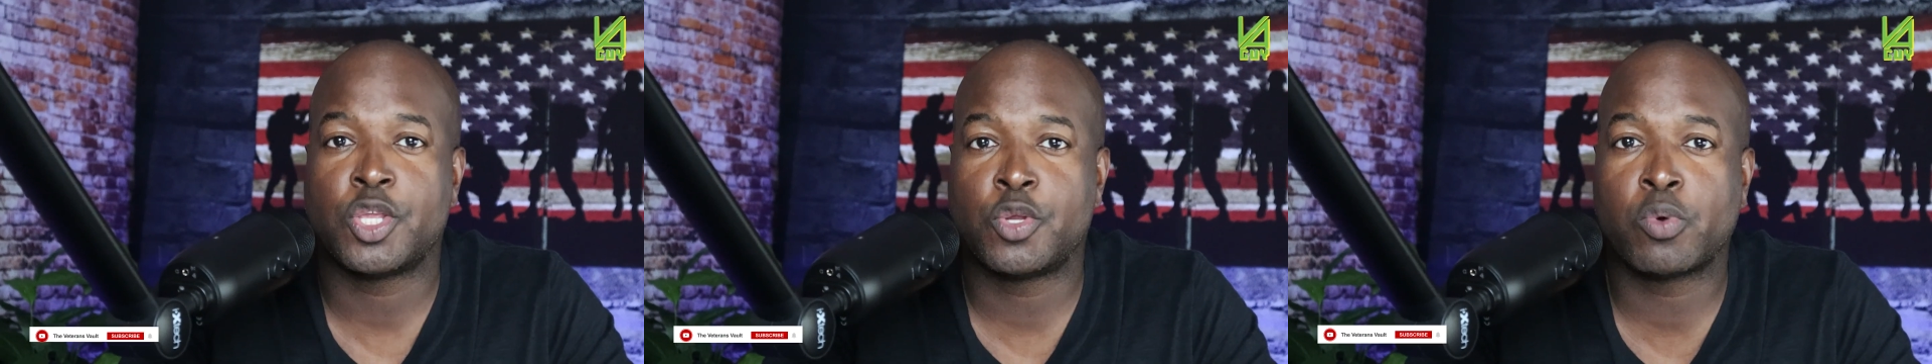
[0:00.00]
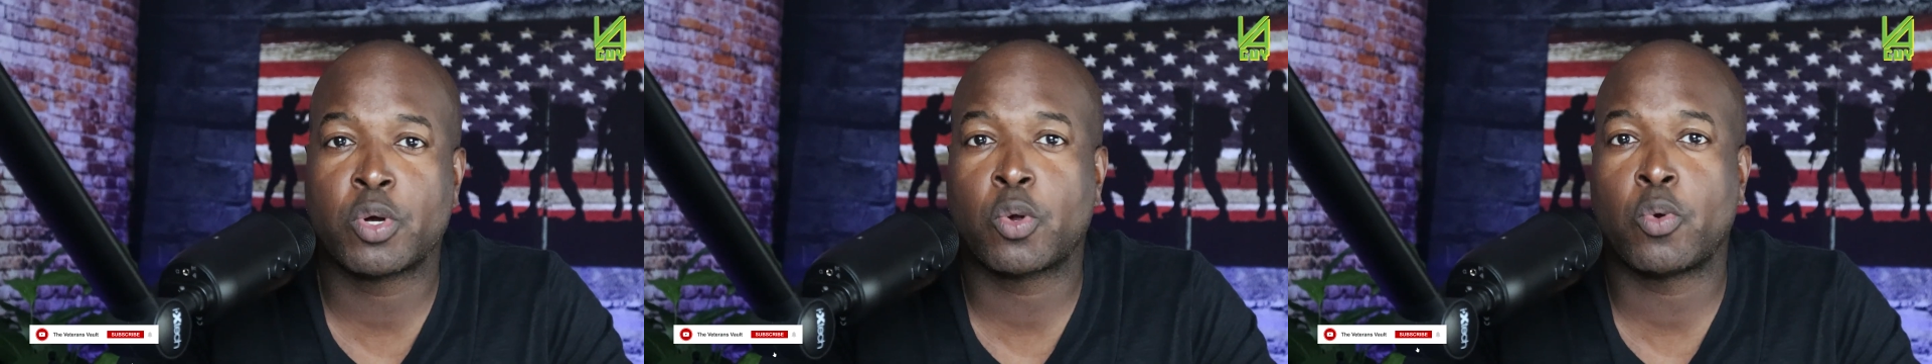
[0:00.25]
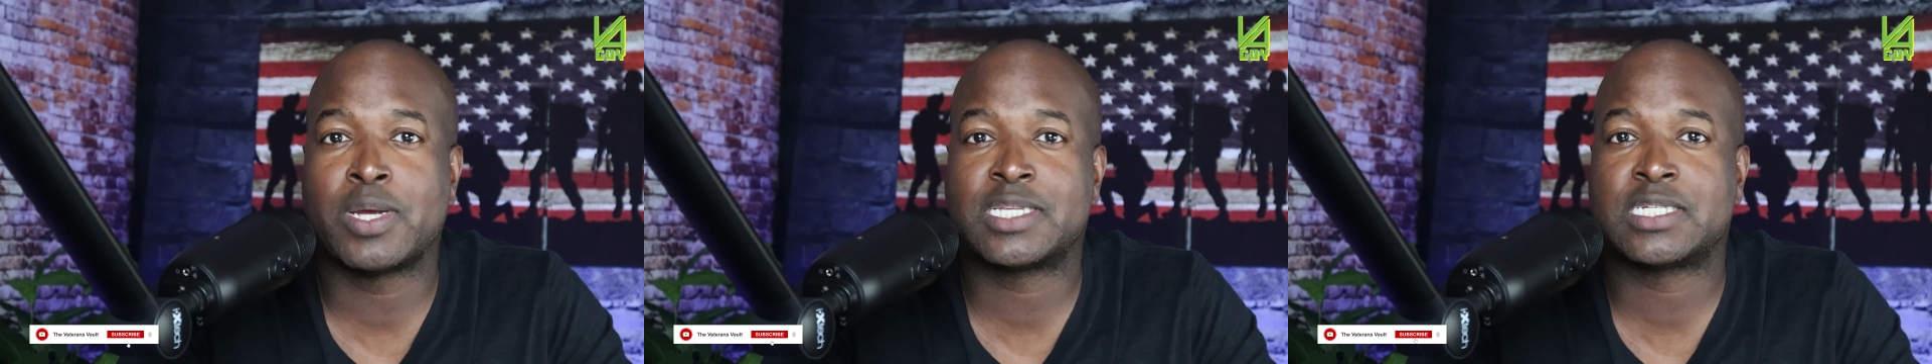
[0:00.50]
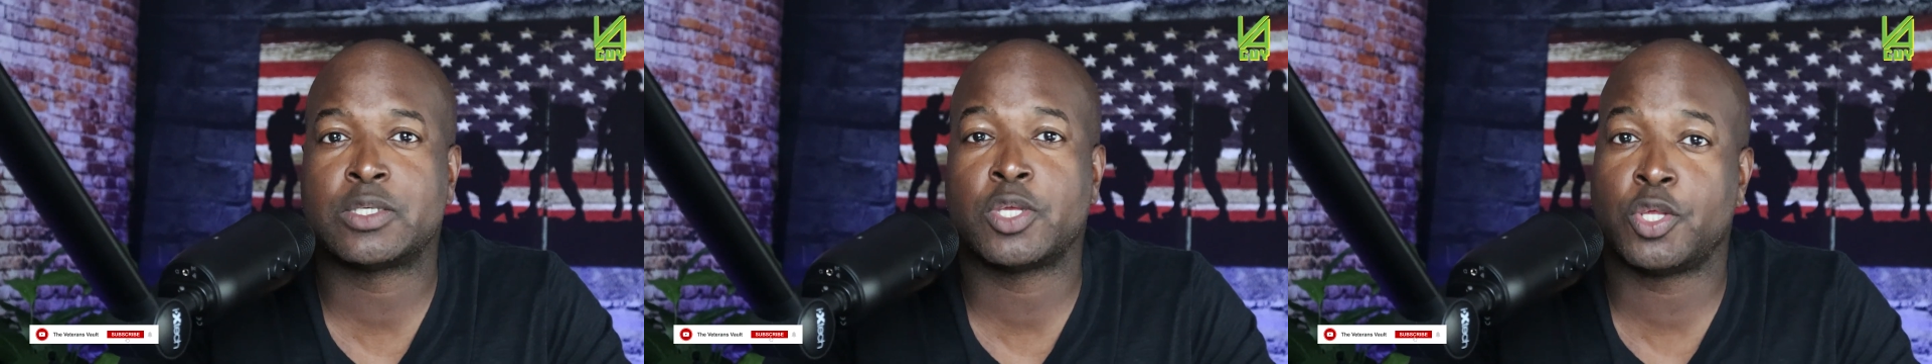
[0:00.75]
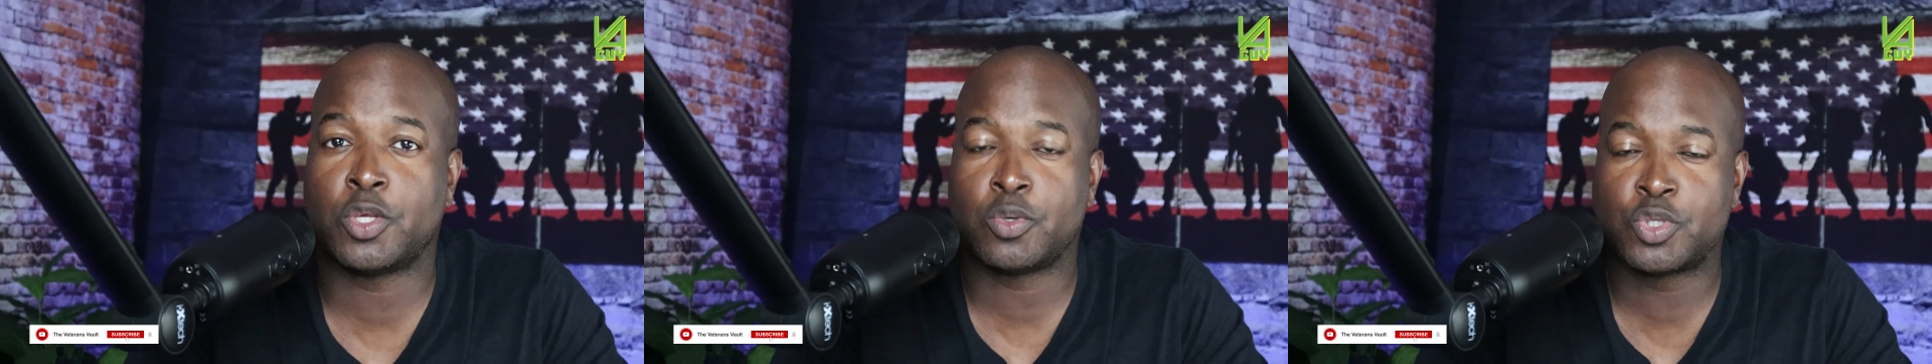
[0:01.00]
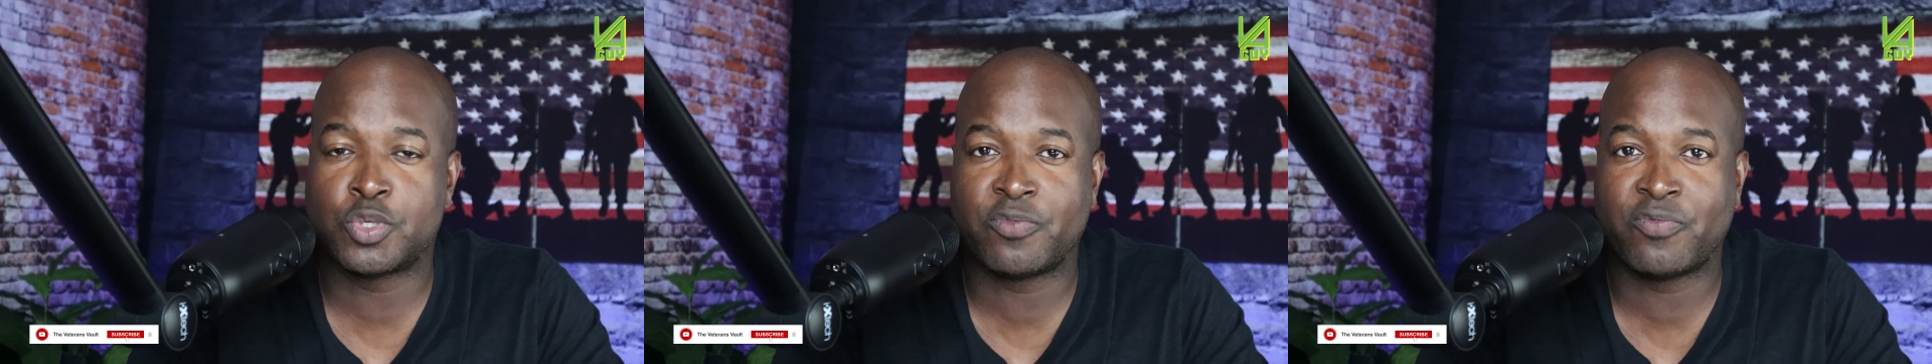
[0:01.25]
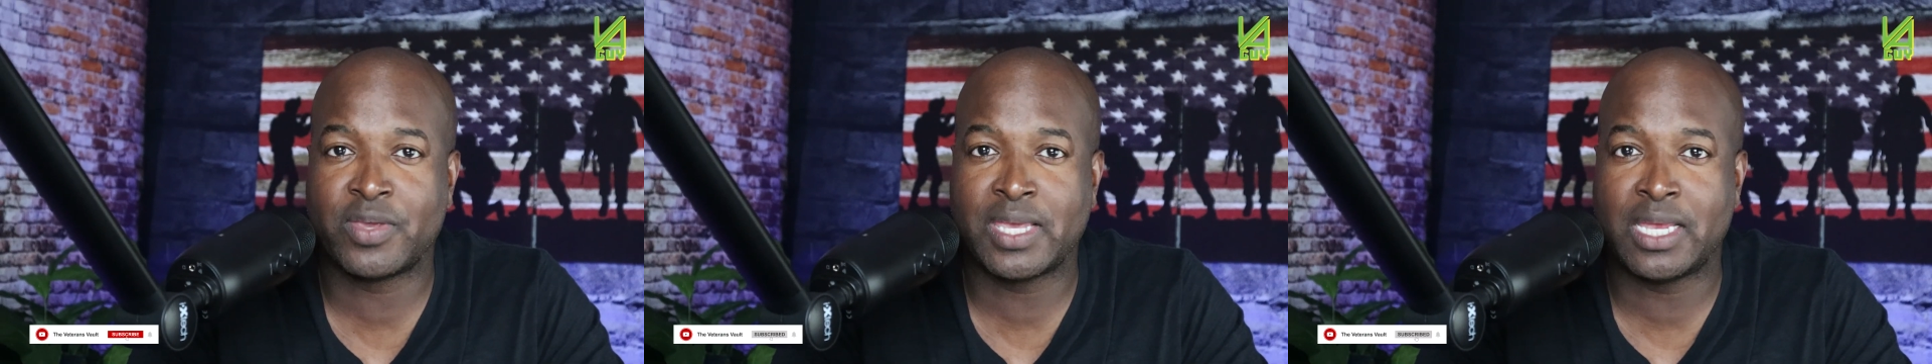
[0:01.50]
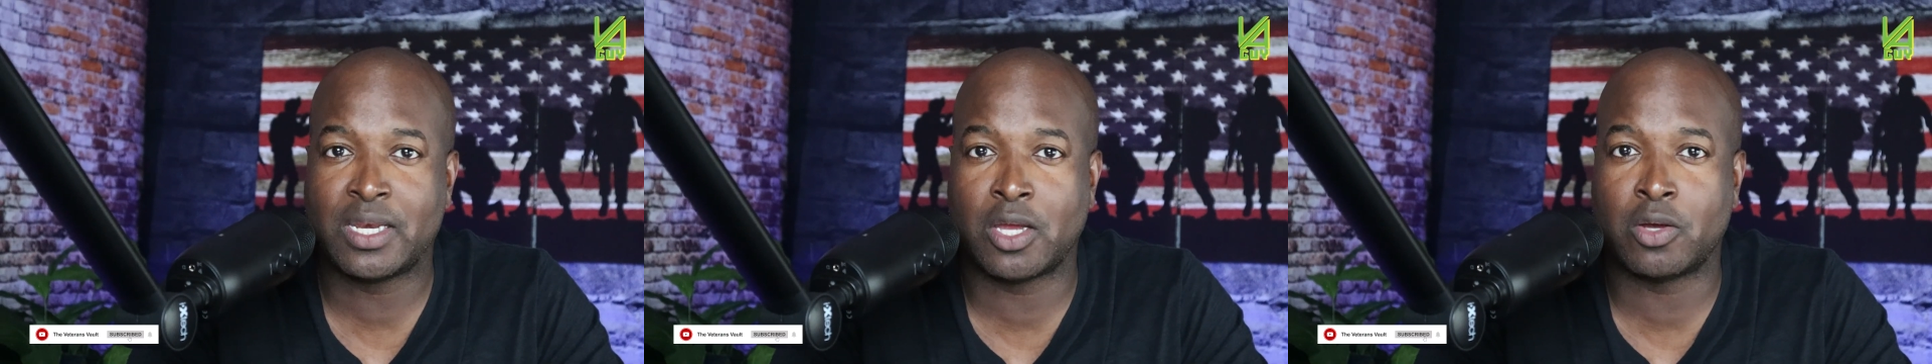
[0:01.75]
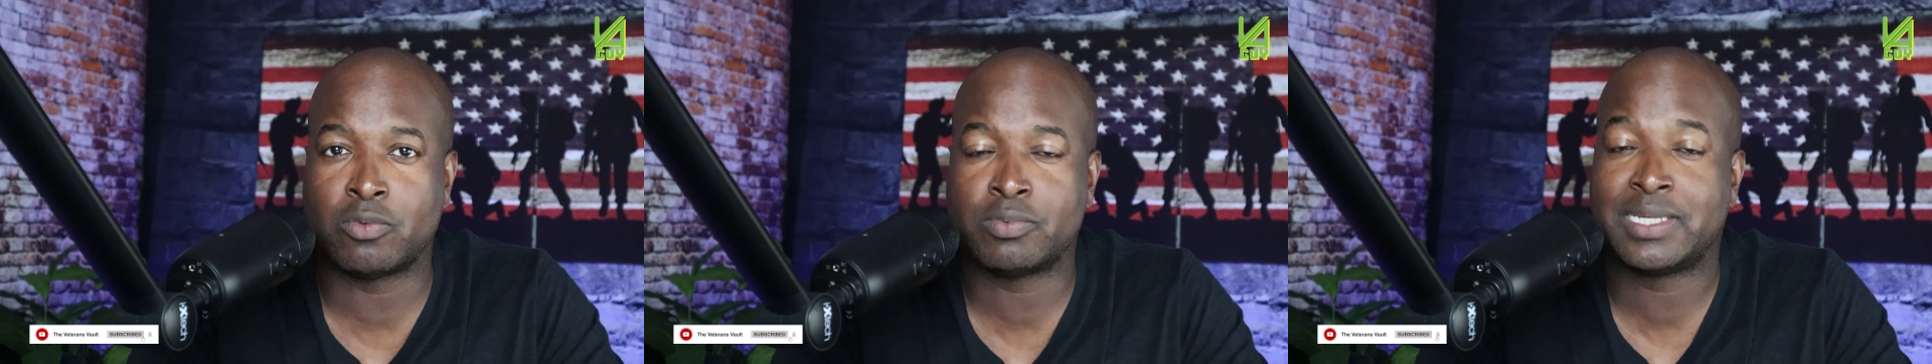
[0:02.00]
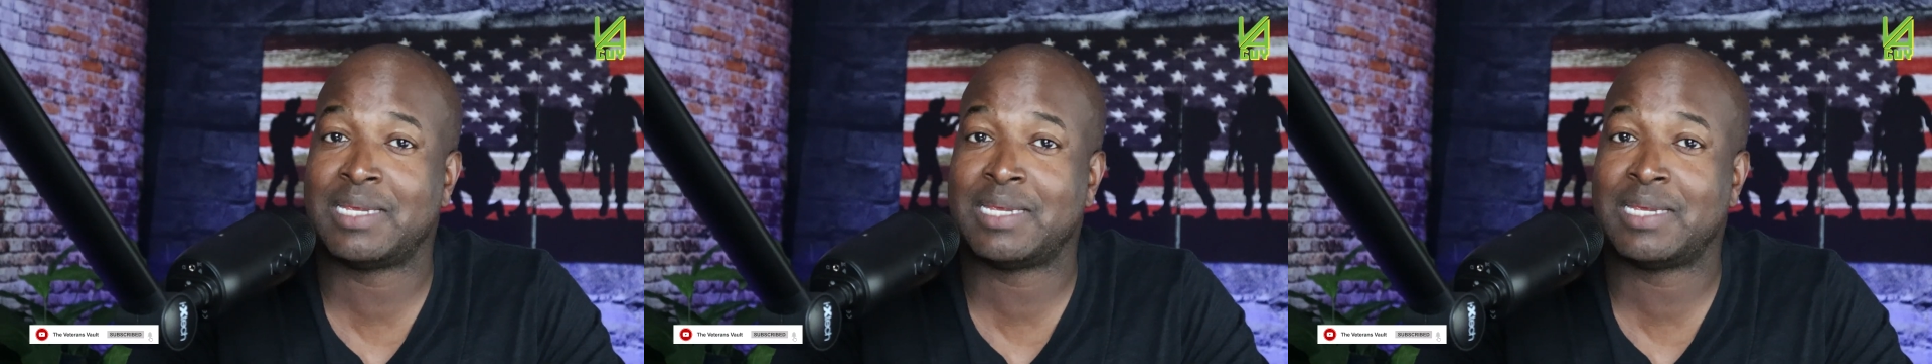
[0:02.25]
you are going to use your VA loan,